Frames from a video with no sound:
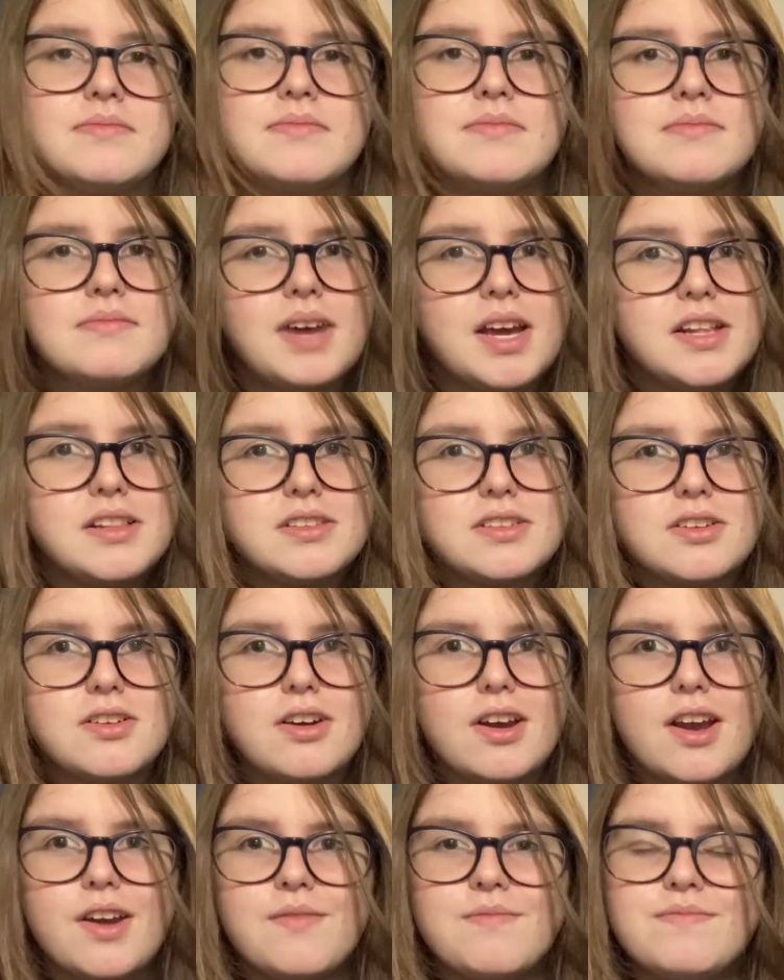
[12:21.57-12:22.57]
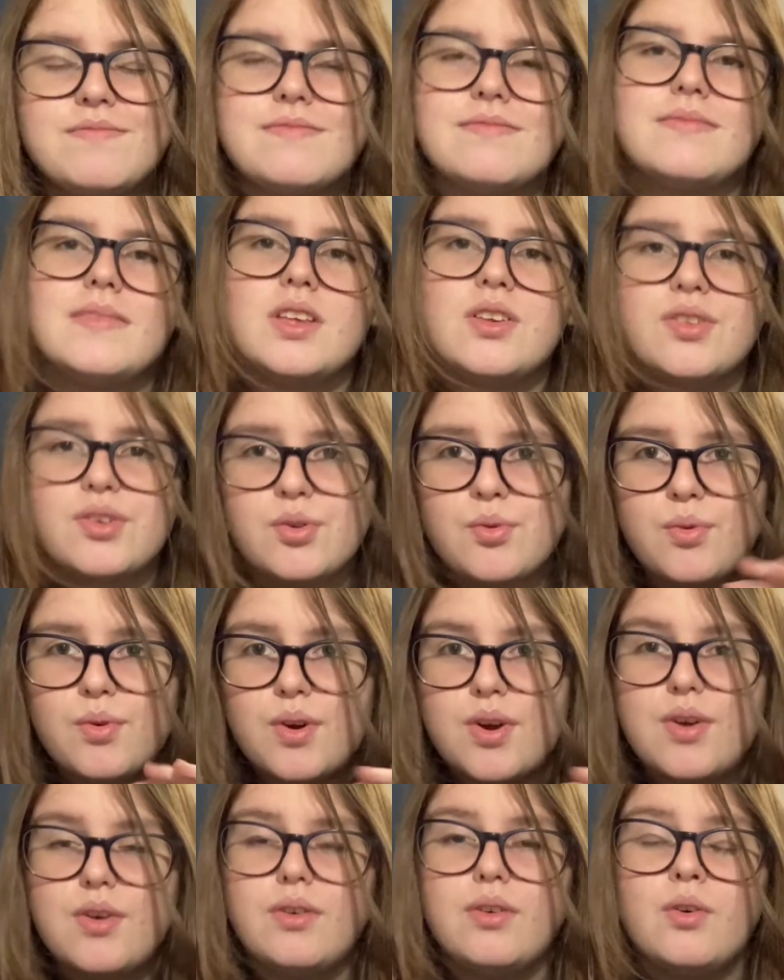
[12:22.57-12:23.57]
My Instagram,
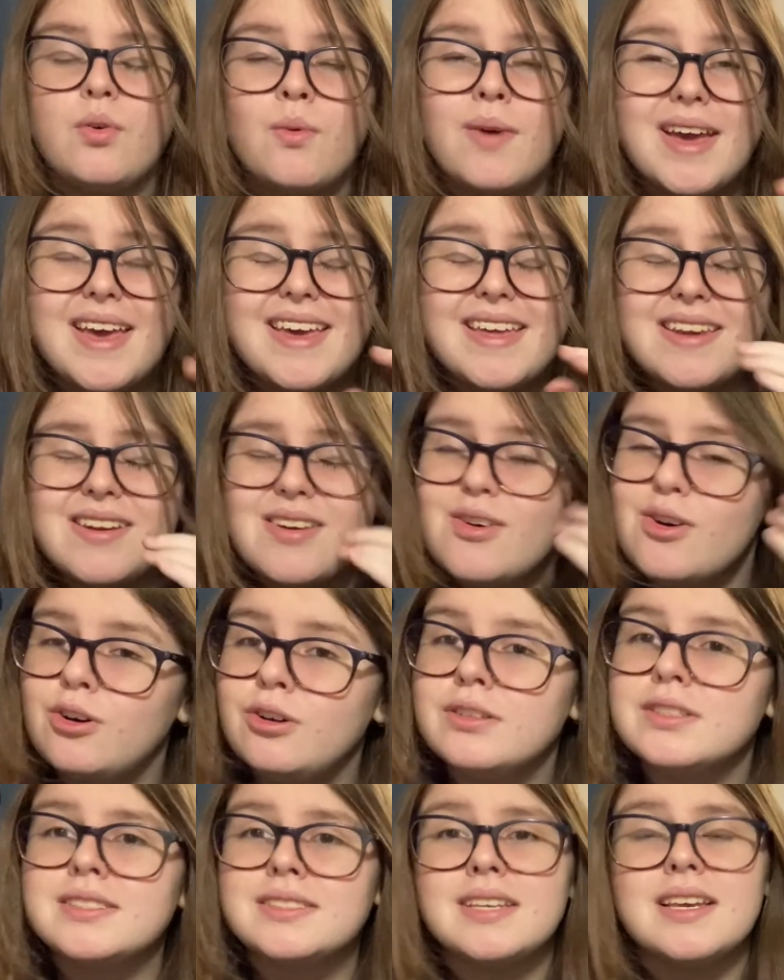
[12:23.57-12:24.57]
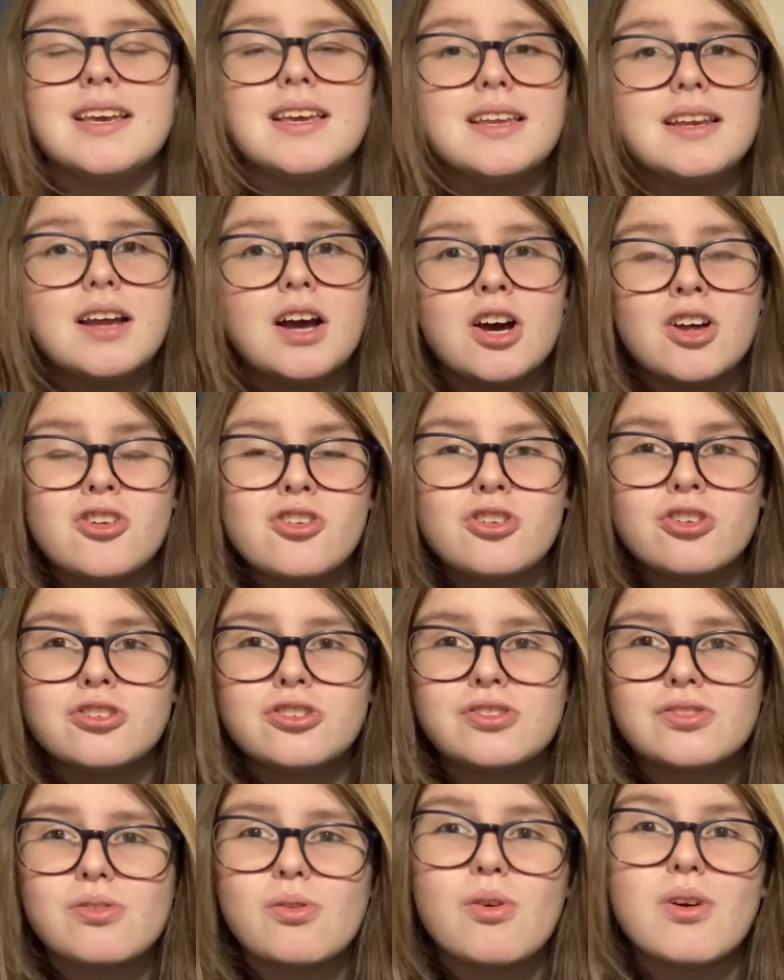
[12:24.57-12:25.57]
Gwen Olsen
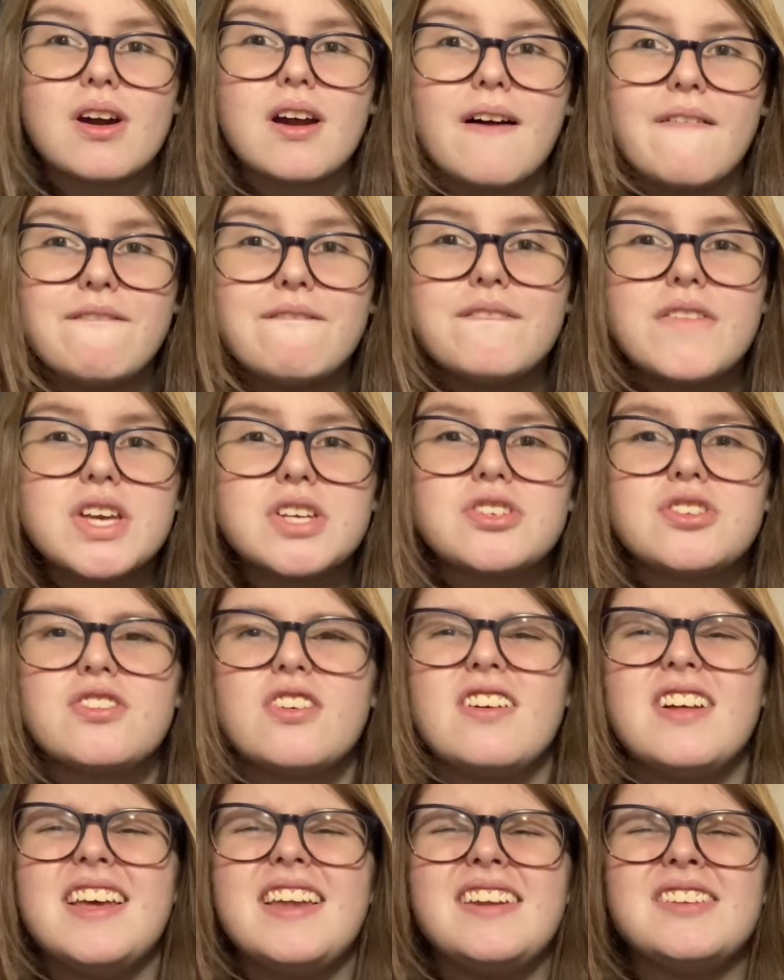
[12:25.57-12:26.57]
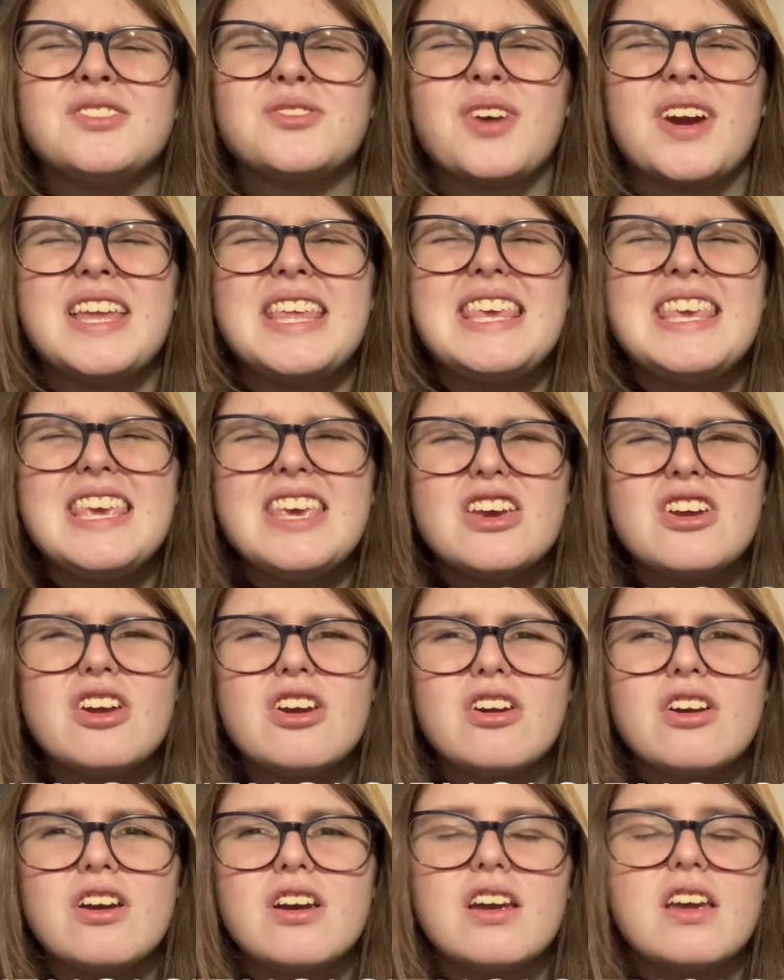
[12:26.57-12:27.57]
_official. It is right
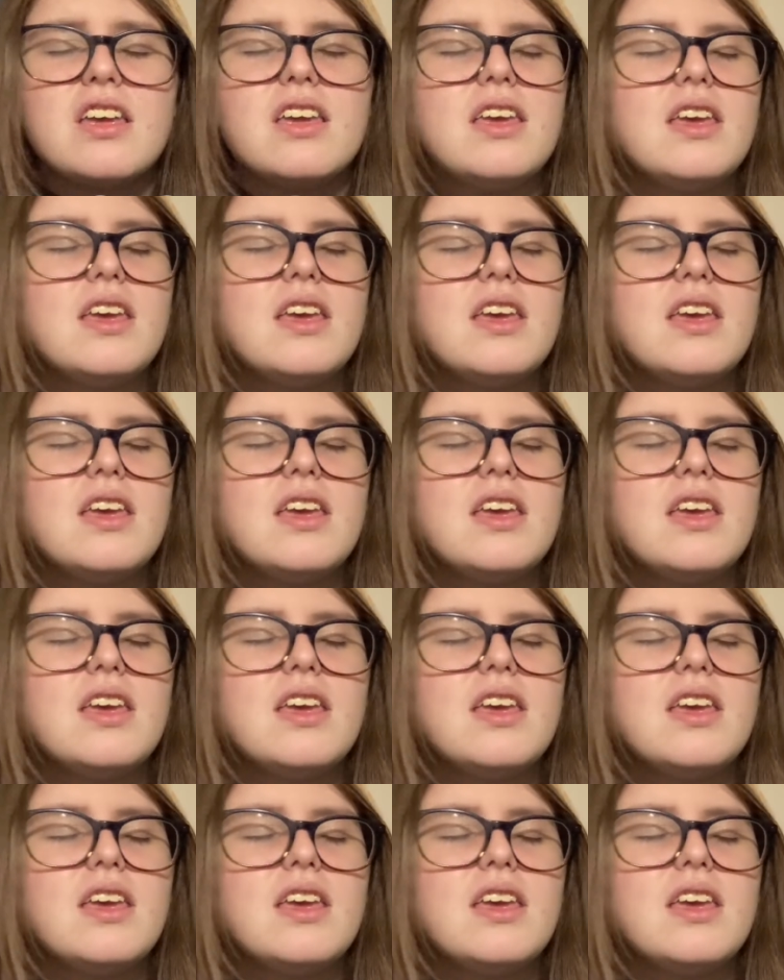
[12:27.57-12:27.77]
here.